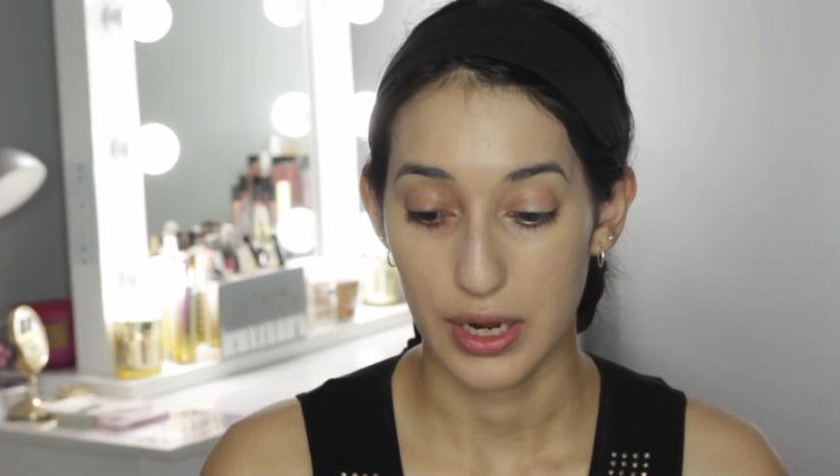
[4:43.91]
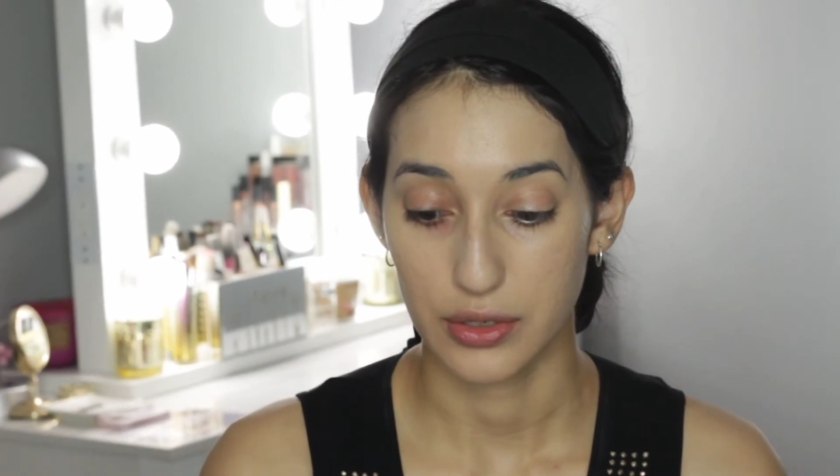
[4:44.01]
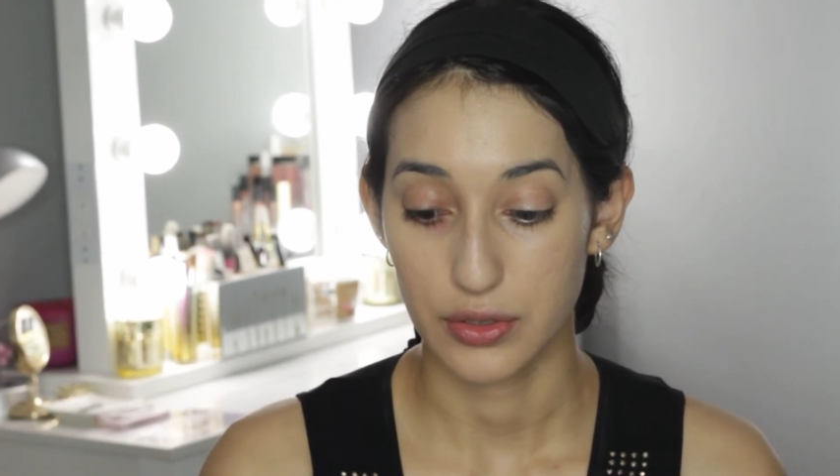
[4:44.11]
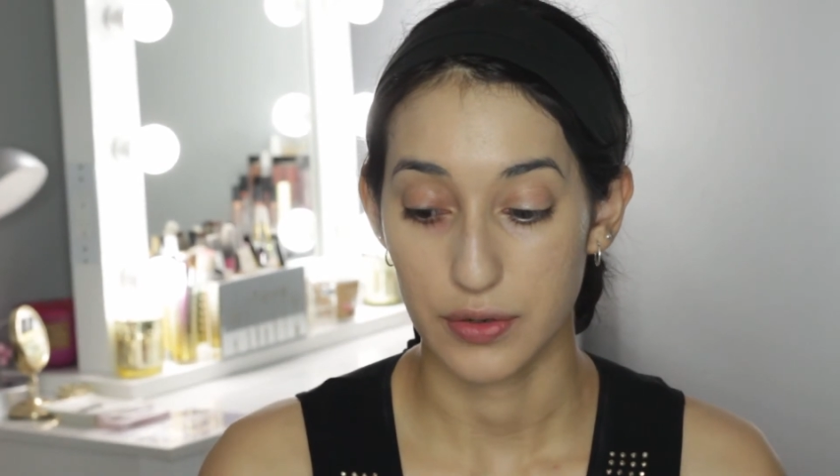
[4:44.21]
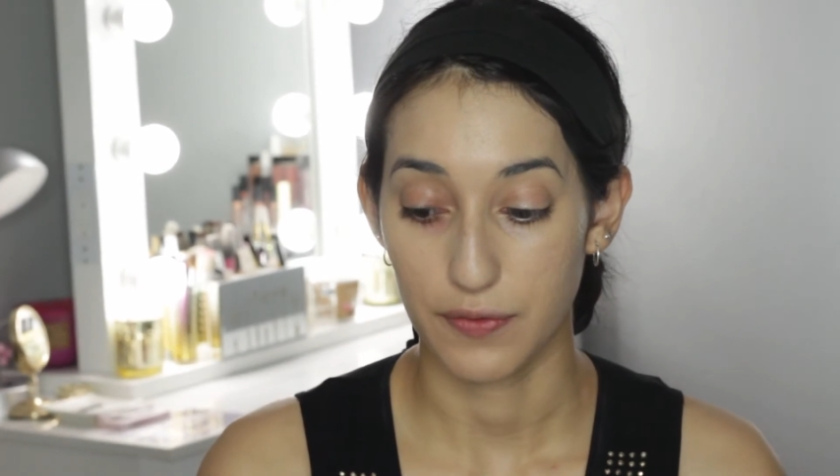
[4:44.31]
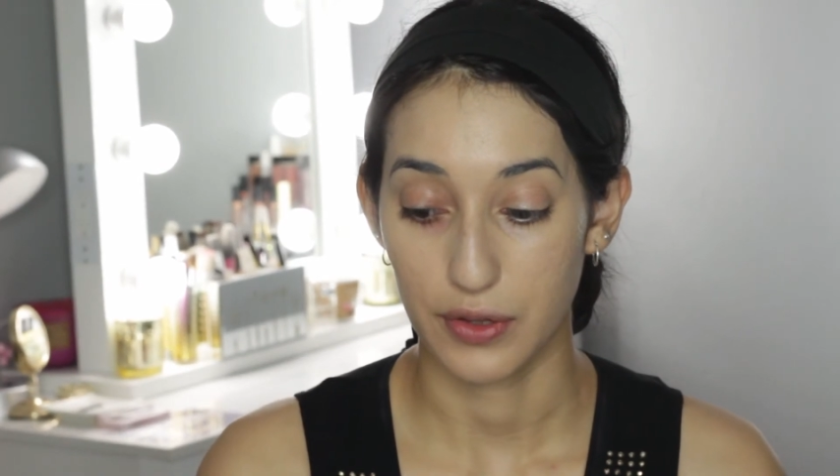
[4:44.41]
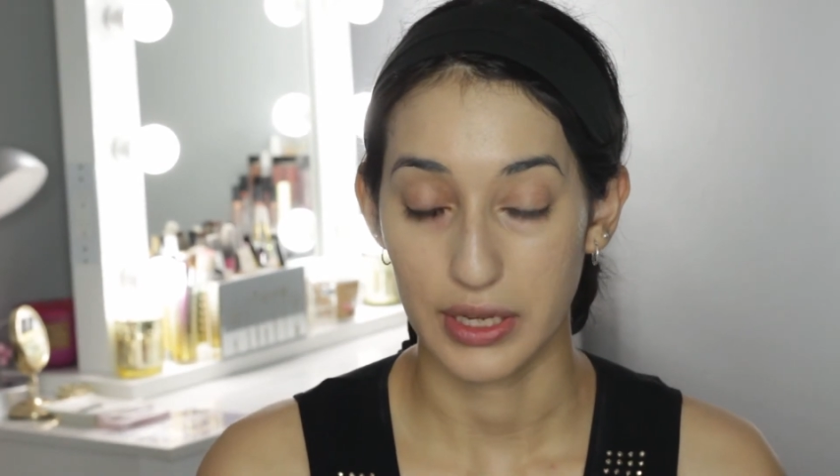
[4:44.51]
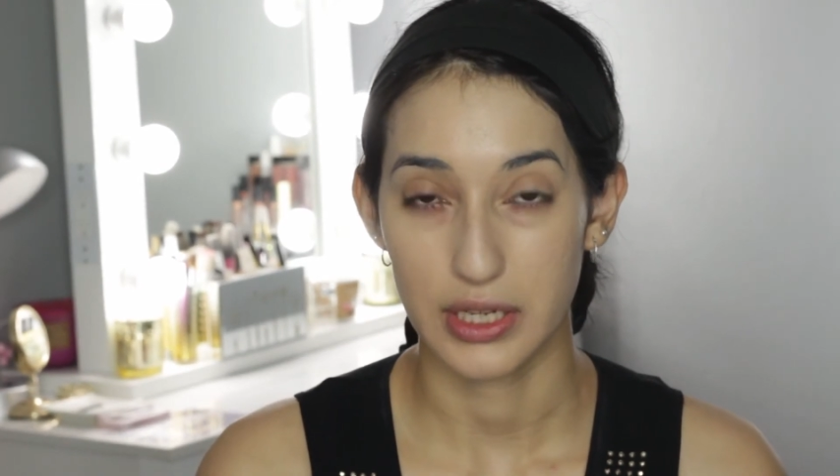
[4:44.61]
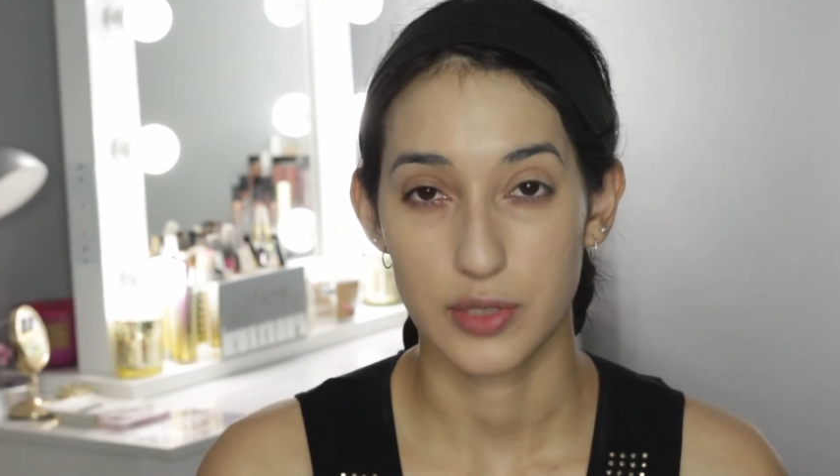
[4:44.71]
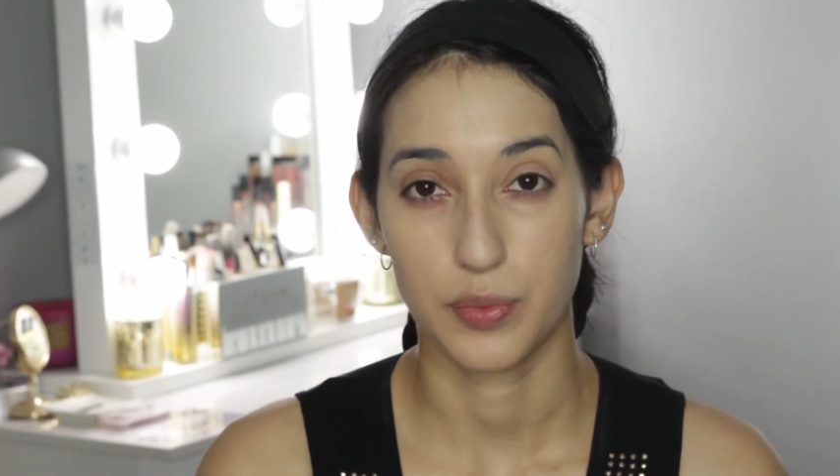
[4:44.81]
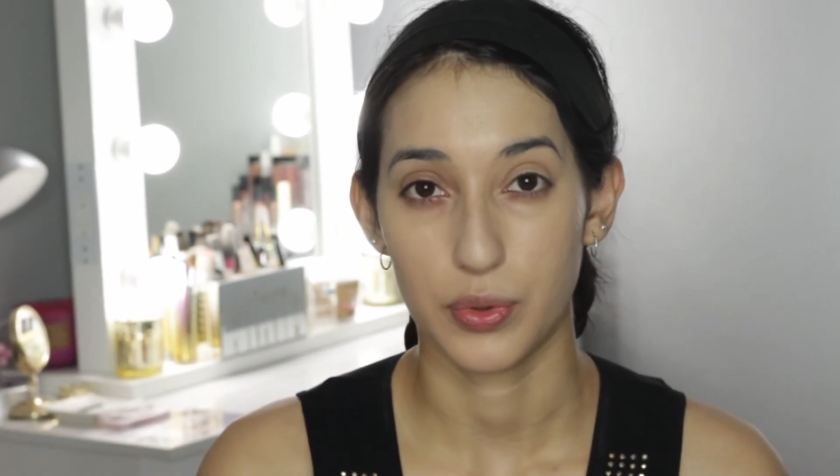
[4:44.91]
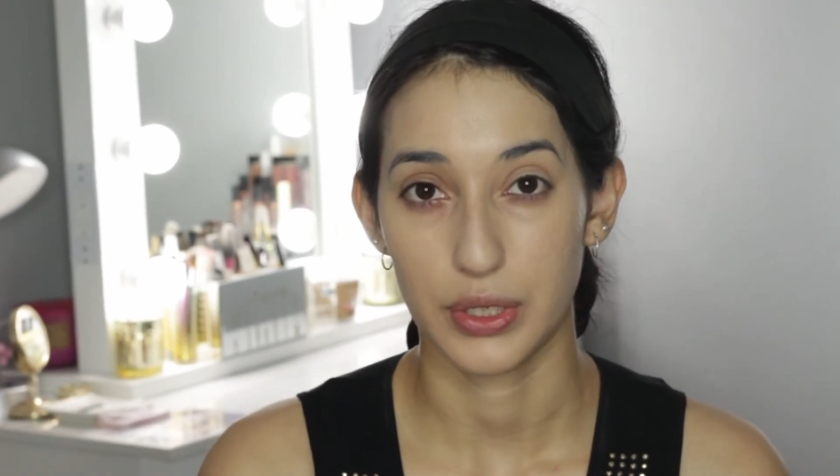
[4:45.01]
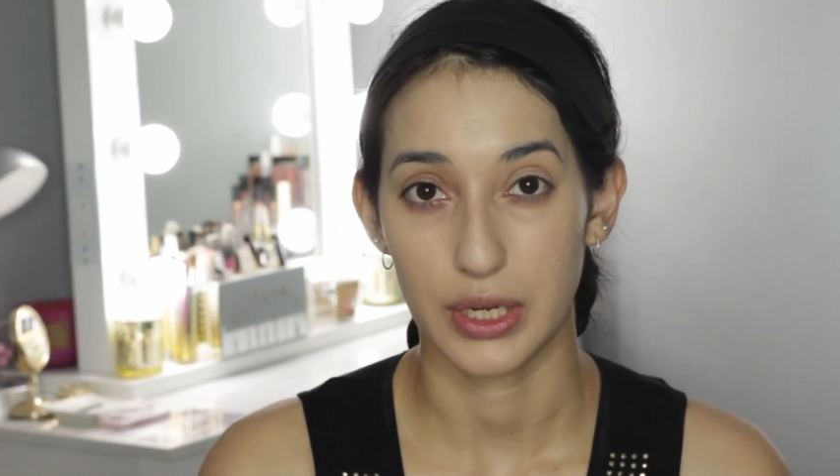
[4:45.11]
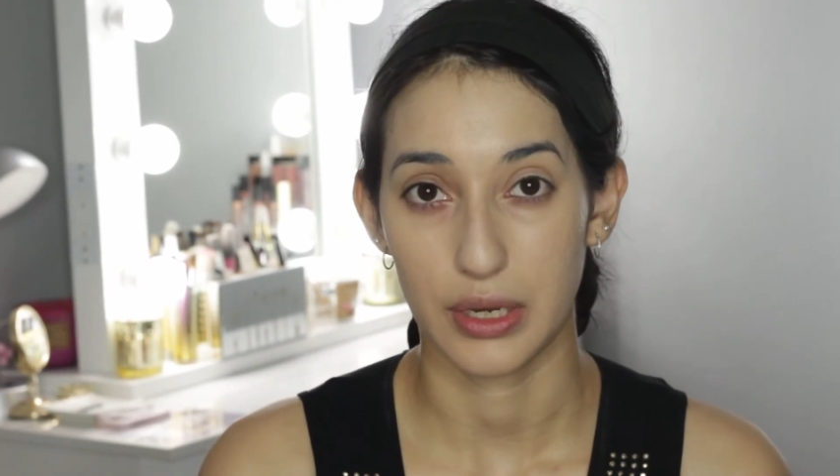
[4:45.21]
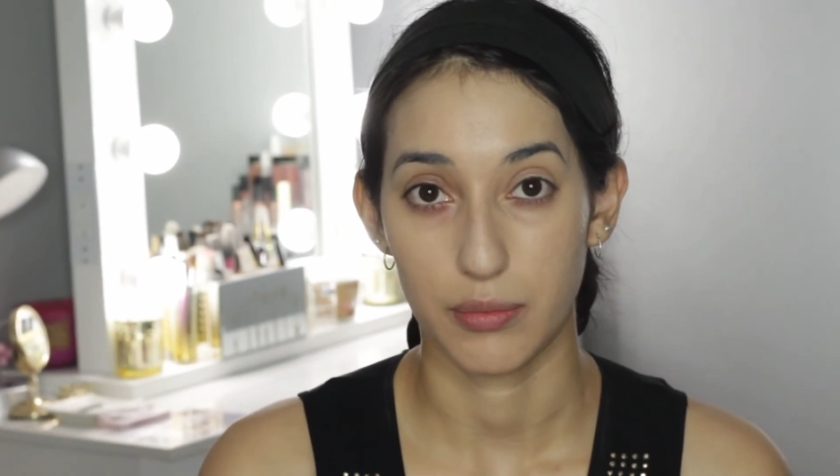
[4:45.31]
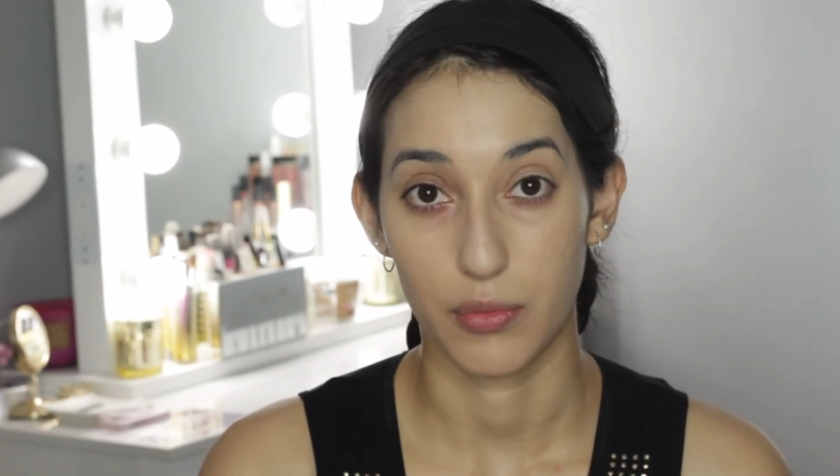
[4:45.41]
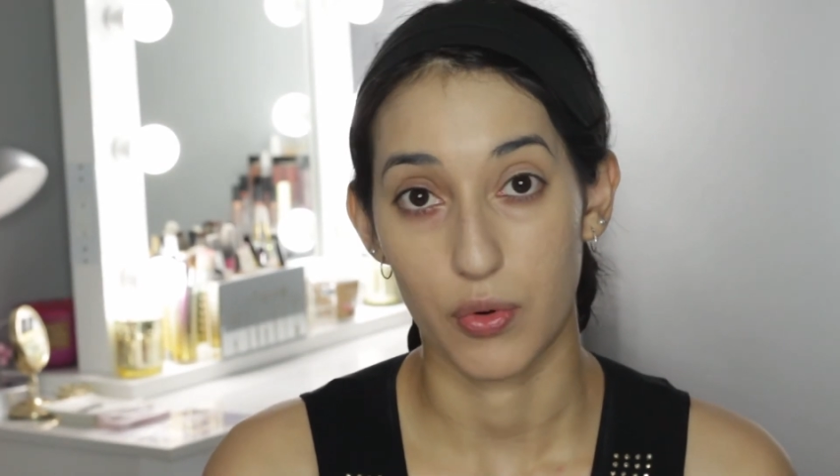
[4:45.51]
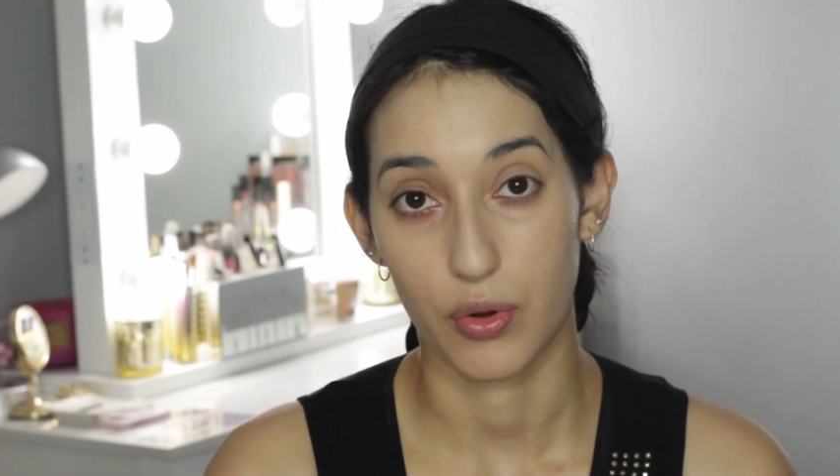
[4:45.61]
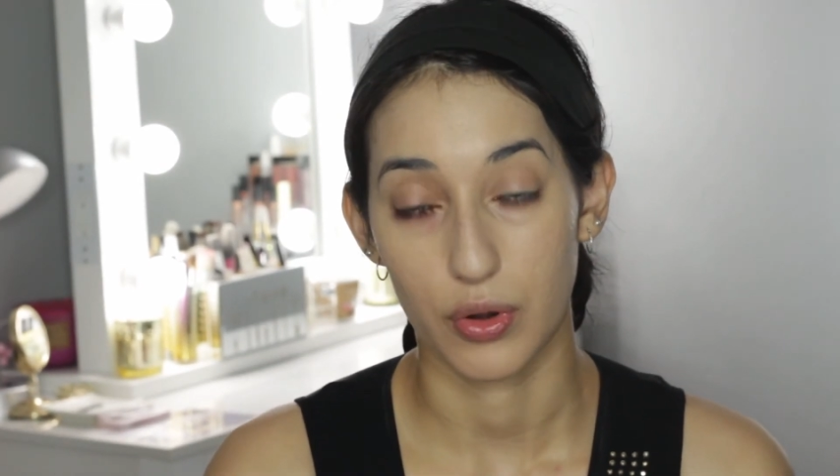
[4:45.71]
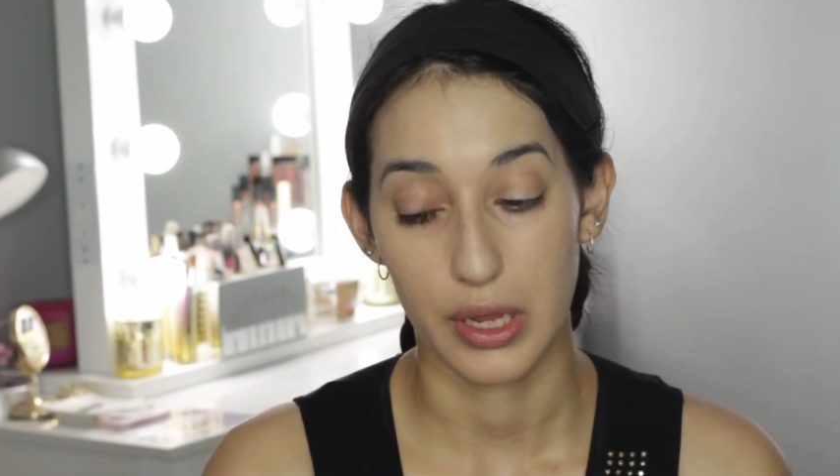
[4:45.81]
I actually feel like it's pulling more